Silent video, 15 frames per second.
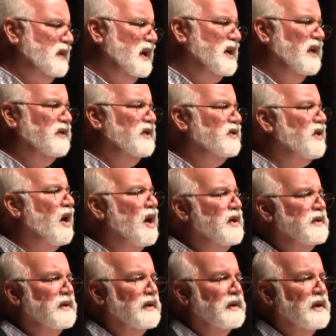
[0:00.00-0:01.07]
Because it's
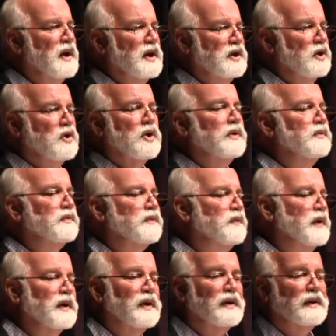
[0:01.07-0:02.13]
hard to, you couldn't
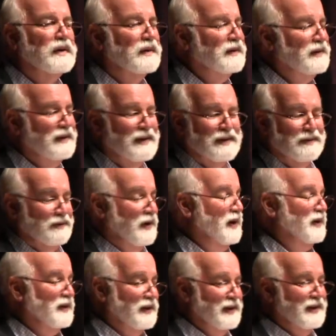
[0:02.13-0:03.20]
fill,
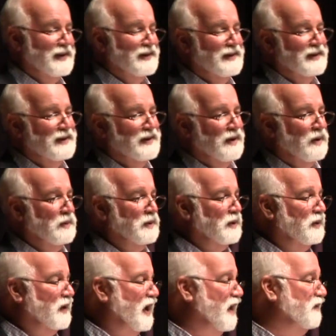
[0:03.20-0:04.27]
frankly,
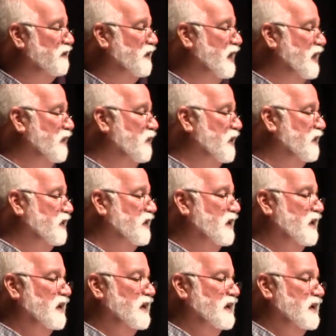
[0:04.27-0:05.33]
Homegirl Cafe with
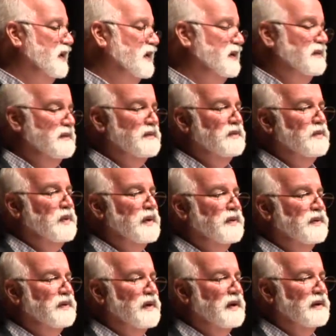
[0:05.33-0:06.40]

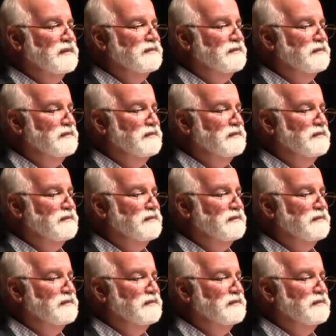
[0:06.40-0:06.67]
with uh,